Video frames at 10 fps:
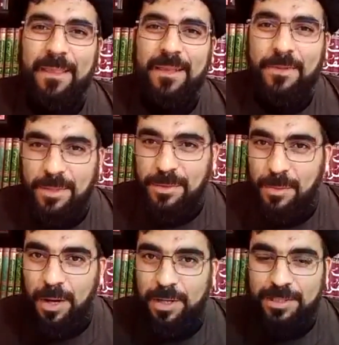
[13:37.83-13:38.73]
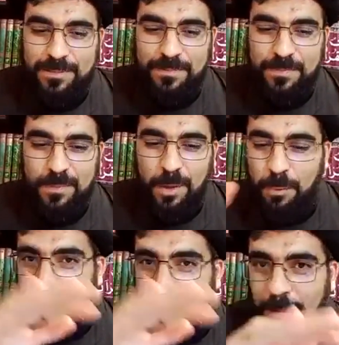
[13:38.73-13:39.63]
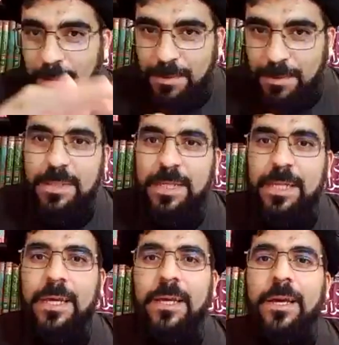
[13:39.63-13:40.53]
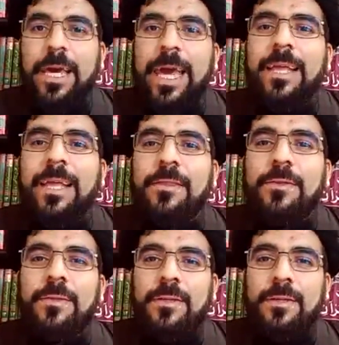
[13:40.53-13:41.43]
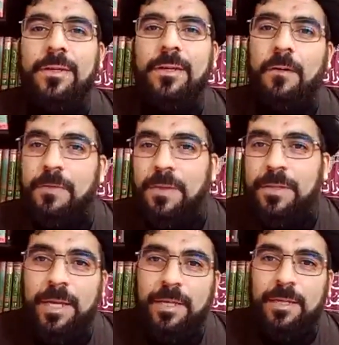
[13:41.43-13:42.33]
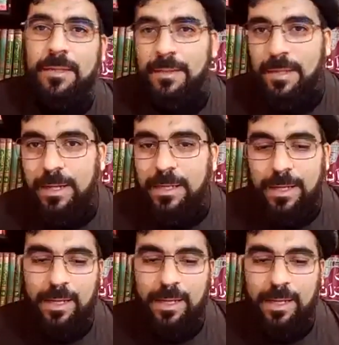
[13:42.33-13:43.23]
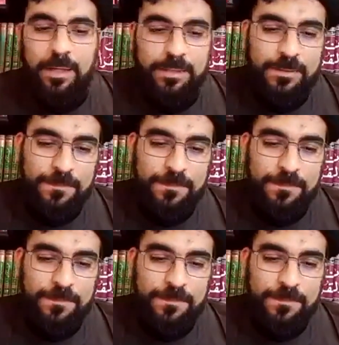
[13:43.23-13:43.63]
This is your night. Okay? This is the end of the day. Day and night.